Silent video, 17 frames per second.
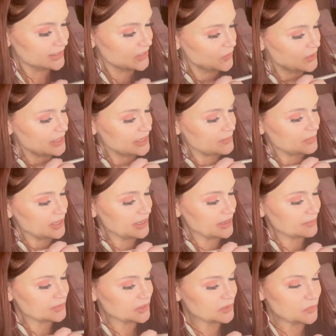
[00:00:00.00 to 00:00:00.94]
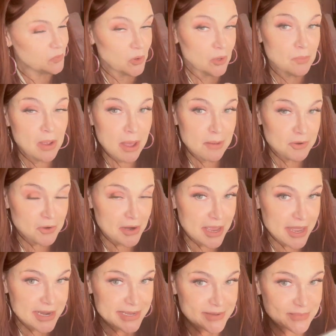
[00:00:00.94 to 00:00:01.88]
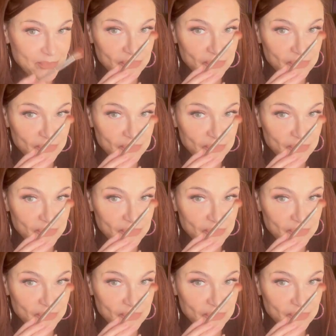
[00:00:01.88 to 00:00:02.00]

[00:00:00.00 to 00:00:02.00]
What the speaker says: go in and pick up some more Pomegranate.